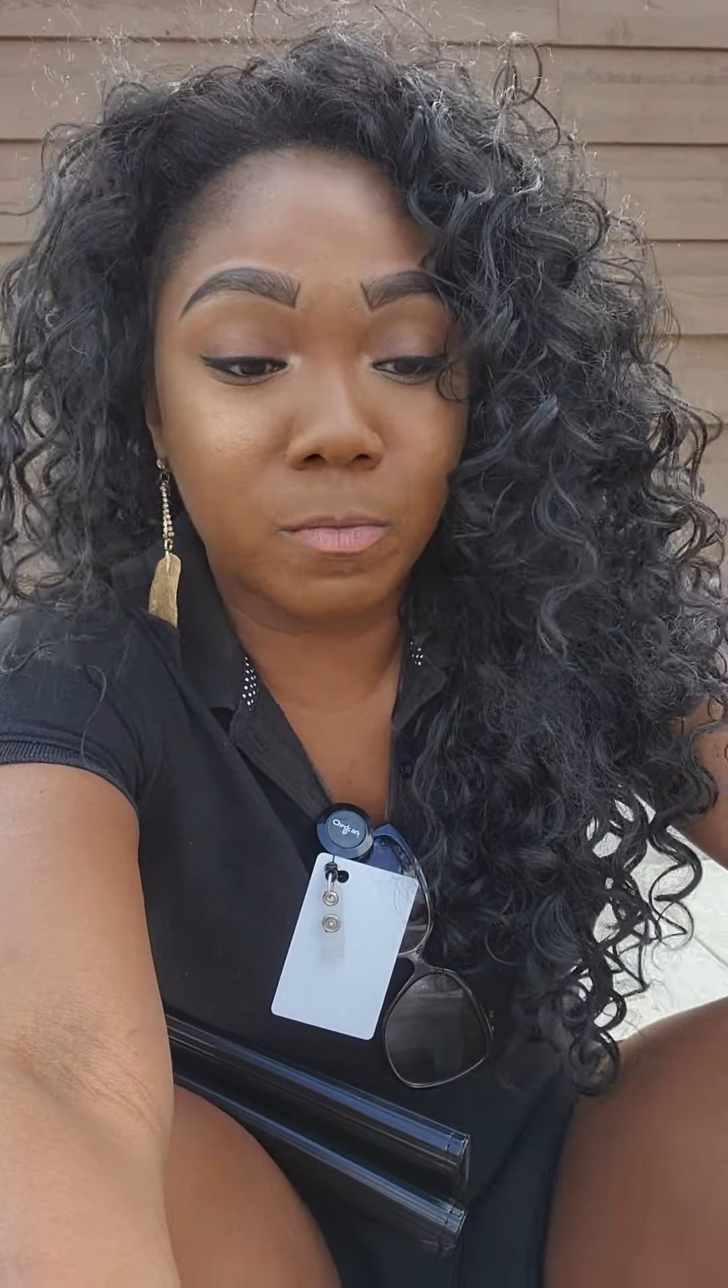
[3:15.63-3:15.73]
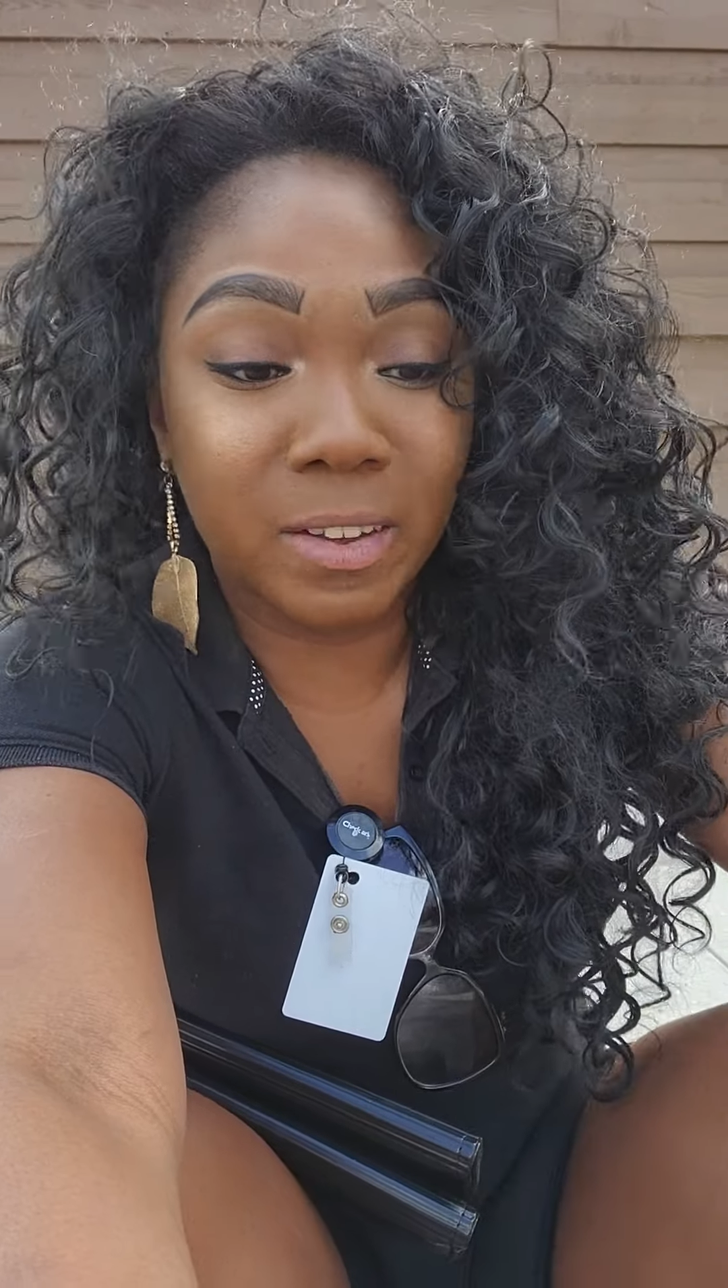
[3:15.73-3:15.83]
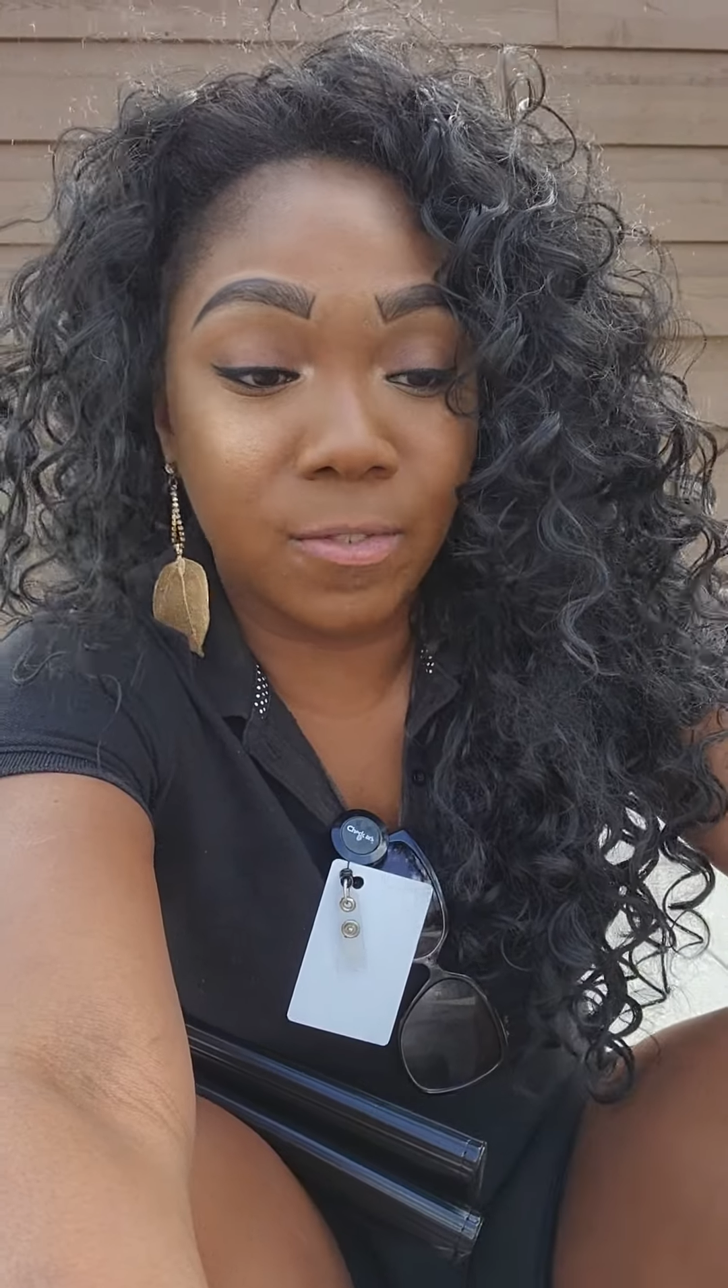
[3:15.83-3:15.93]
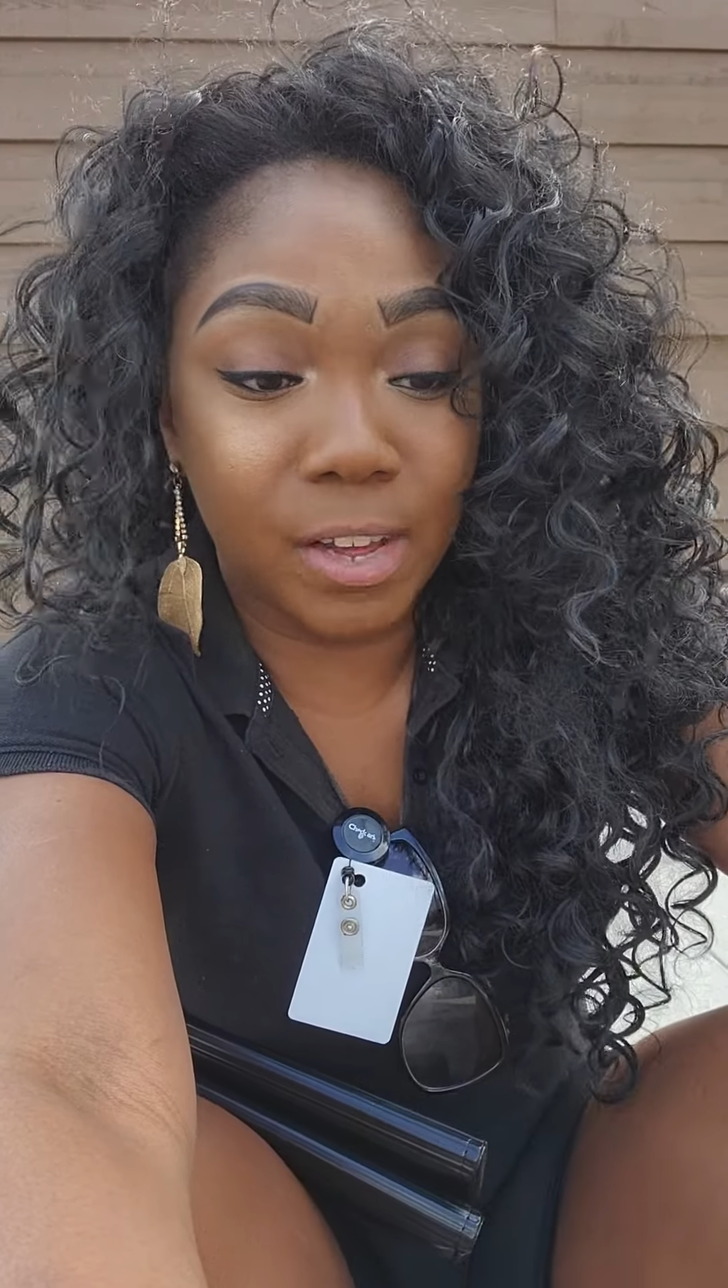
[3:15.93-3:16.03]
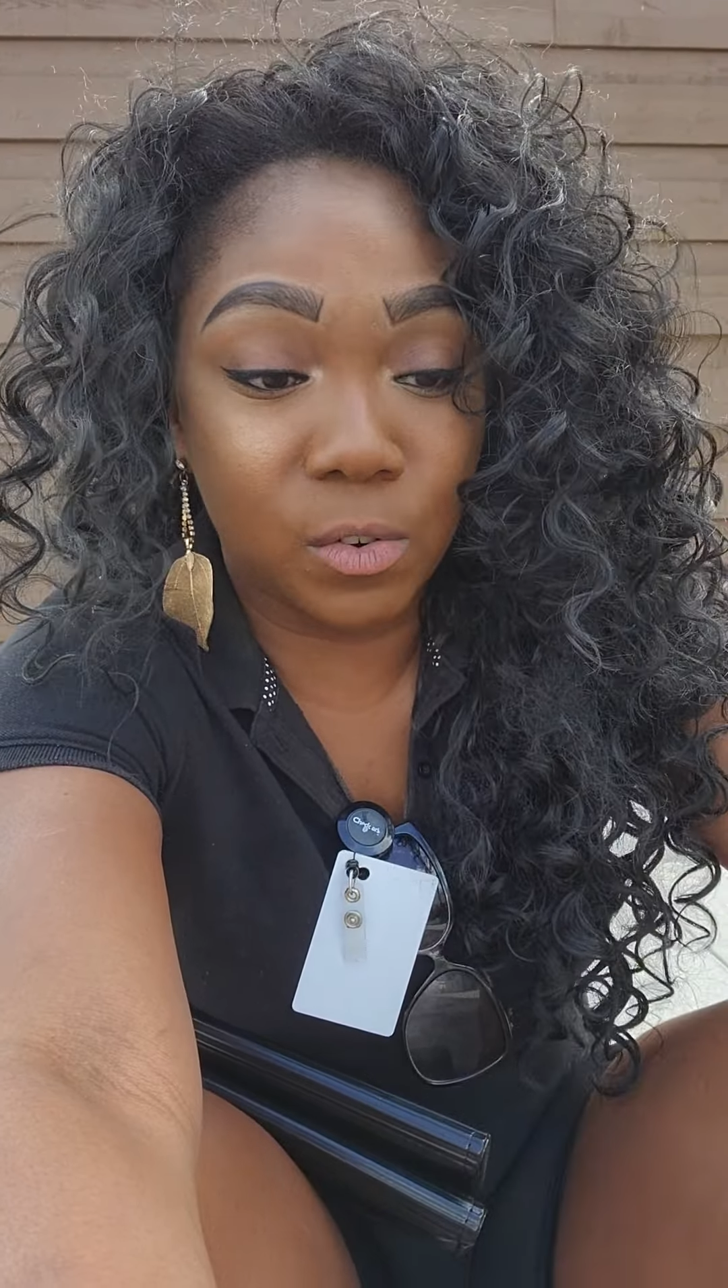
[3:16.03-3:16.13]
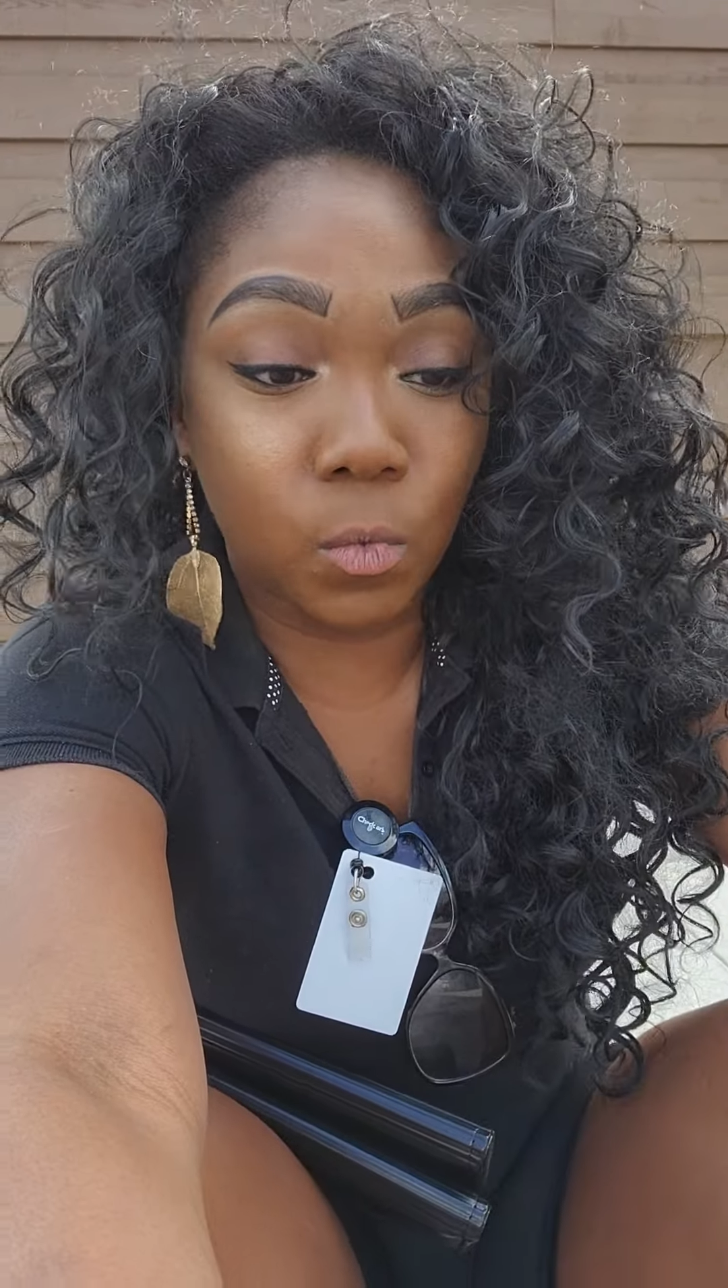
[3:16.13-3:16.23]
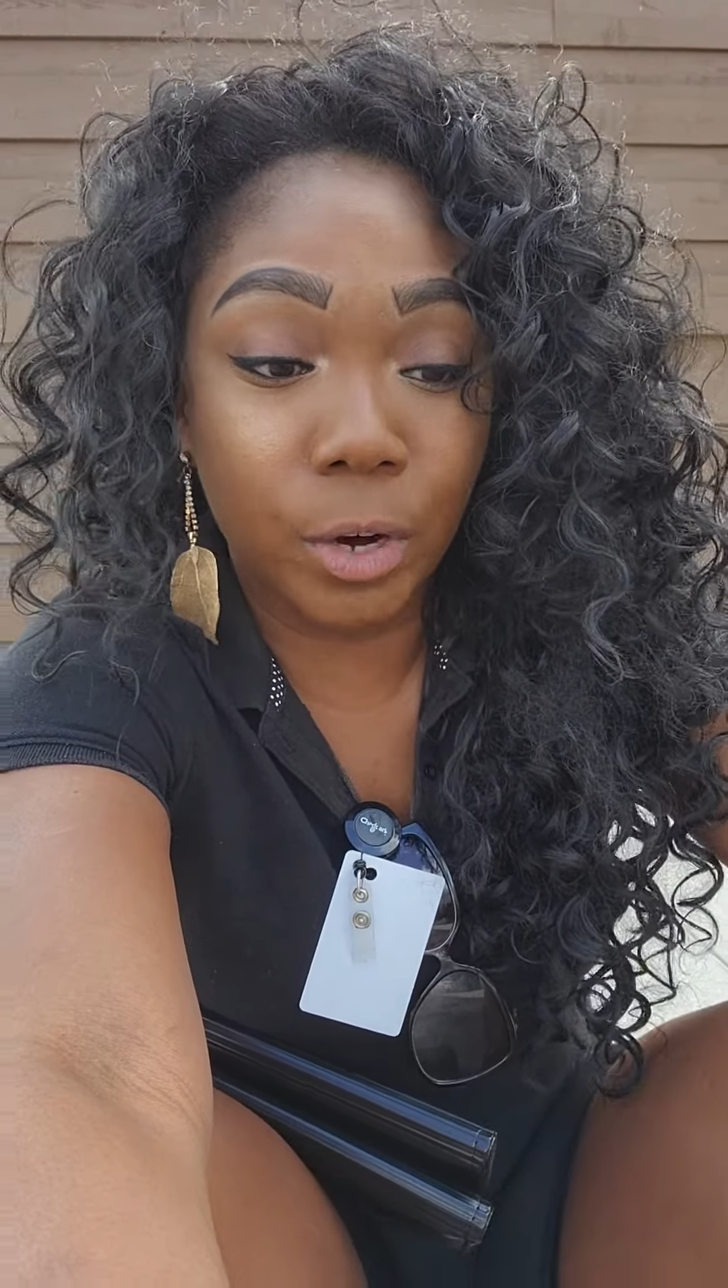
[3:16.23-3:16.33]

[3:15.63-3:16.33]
of my fucking